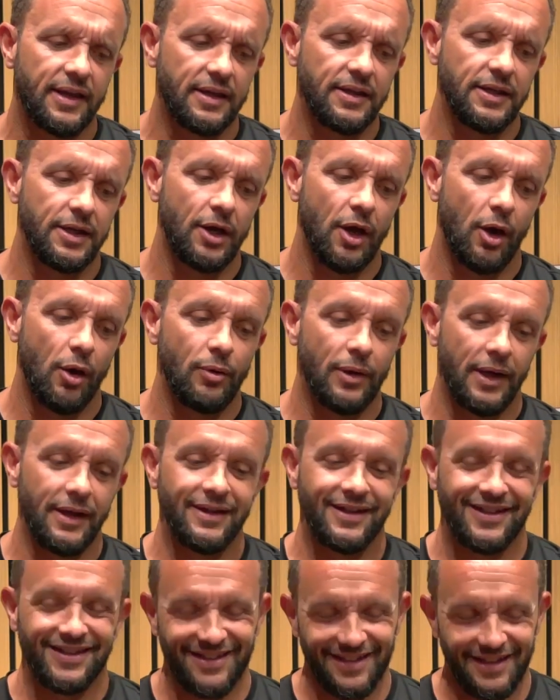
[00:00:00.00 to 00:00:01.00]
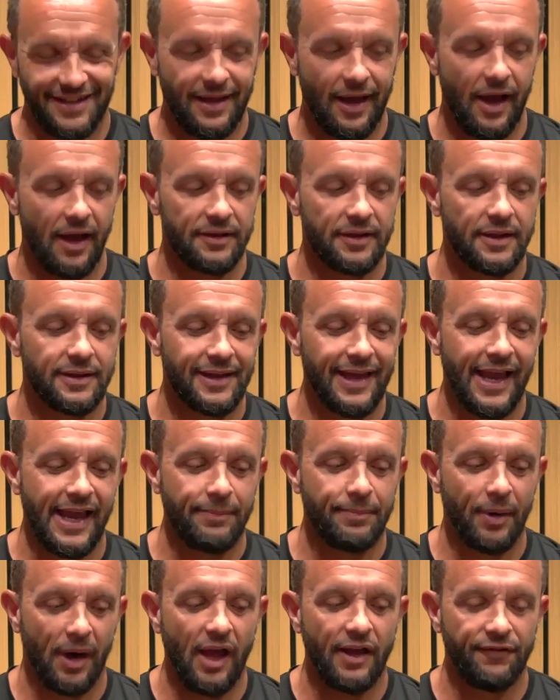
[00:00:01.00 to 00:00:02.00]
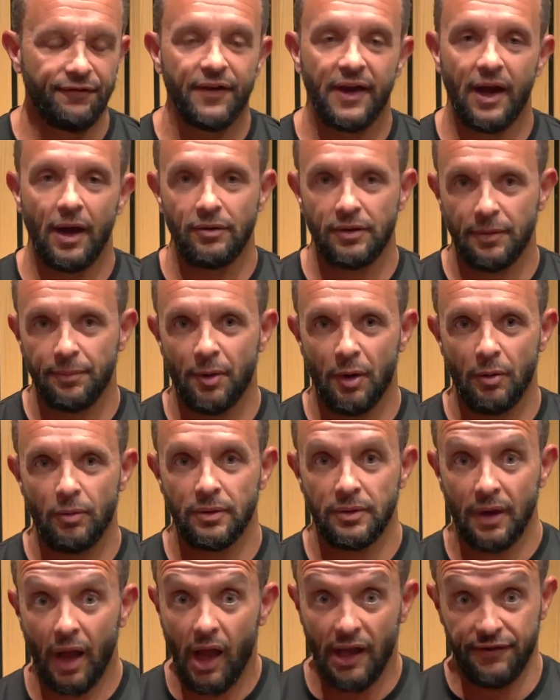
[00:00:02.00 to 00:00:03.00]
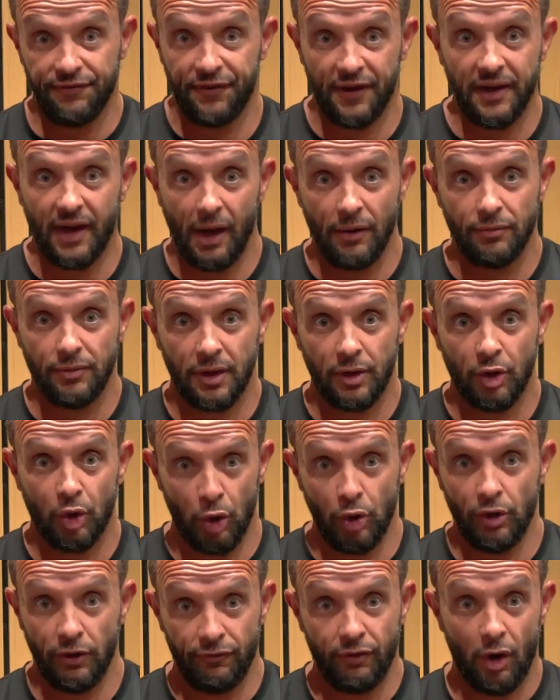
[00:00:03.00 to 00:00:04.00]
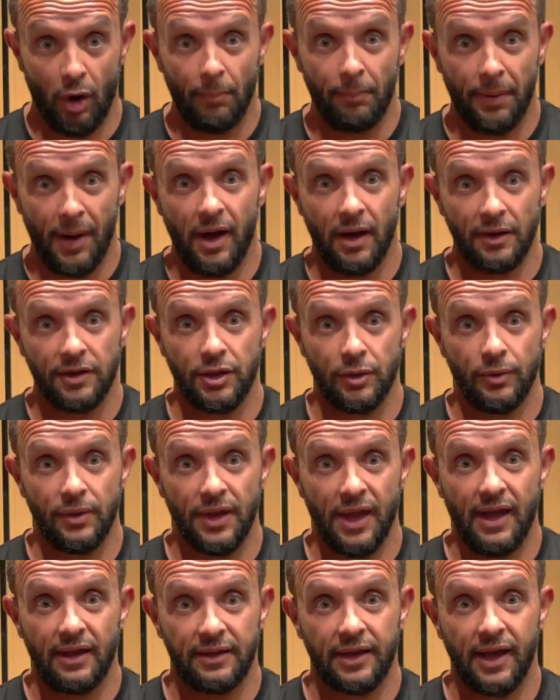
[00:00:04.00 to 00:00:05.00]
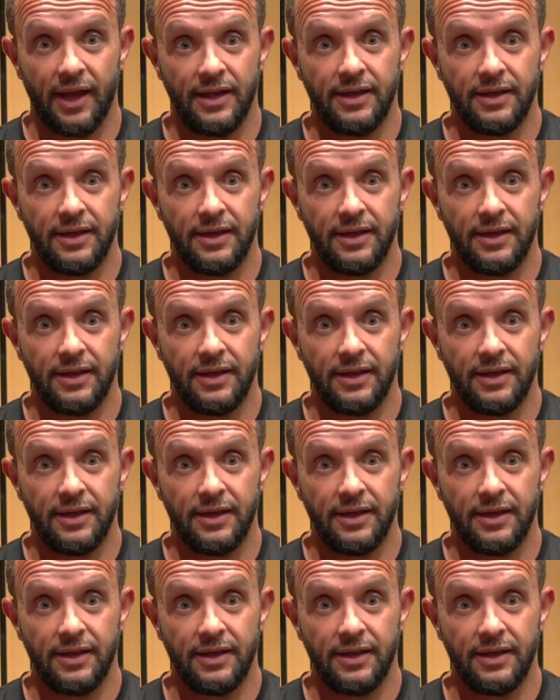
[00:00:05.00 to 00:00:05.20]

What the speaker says: and it's hard to say, but I think I would have broken. I think I could have gone past Ewan that day.